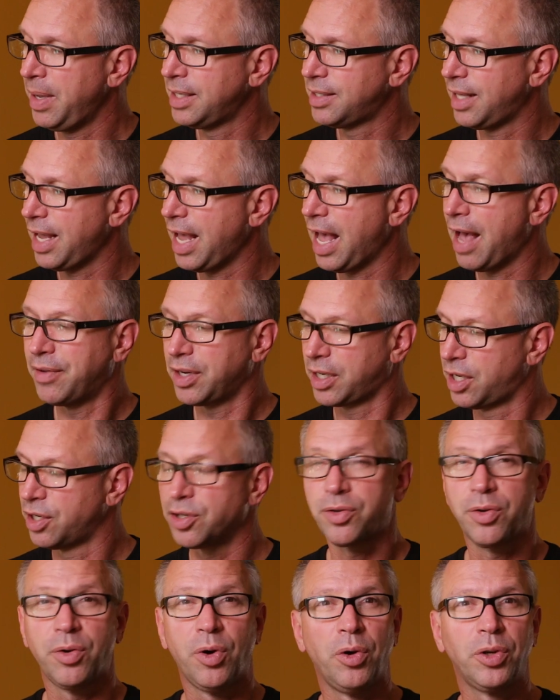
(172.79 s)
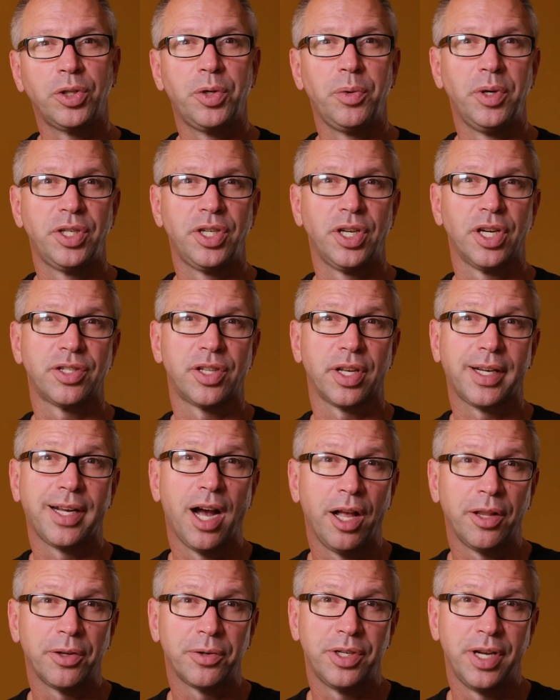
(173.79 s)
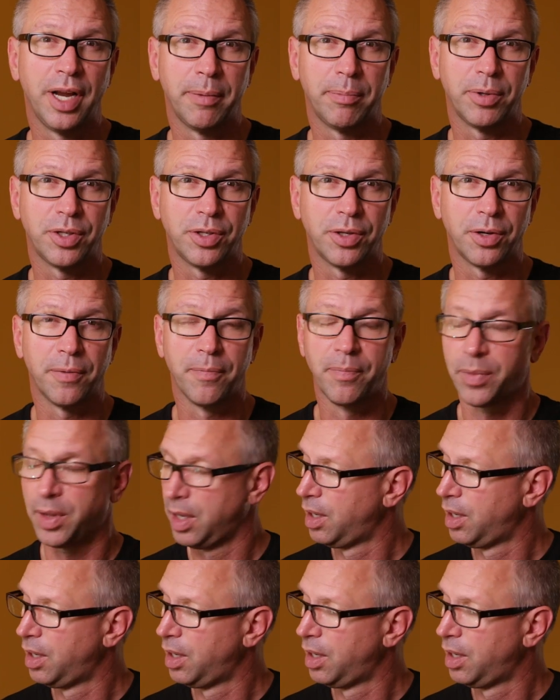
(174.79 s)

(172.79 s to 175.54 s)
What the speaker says: means they have a control to adjust the color temperature.